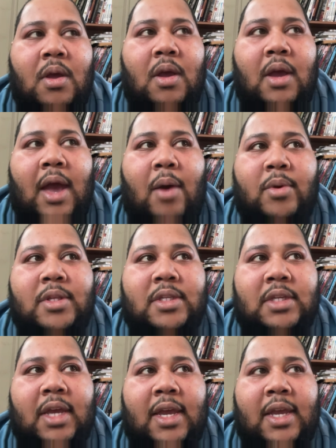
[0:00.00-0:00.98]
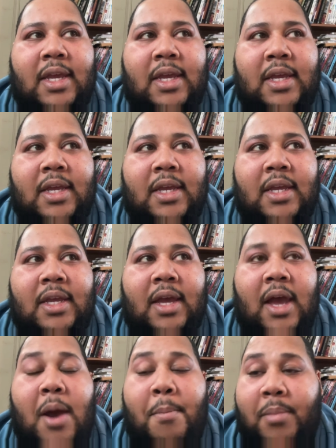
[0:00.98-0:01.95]
I would say
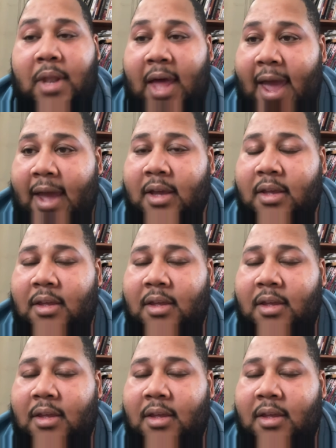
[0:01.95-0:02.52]
I'm black.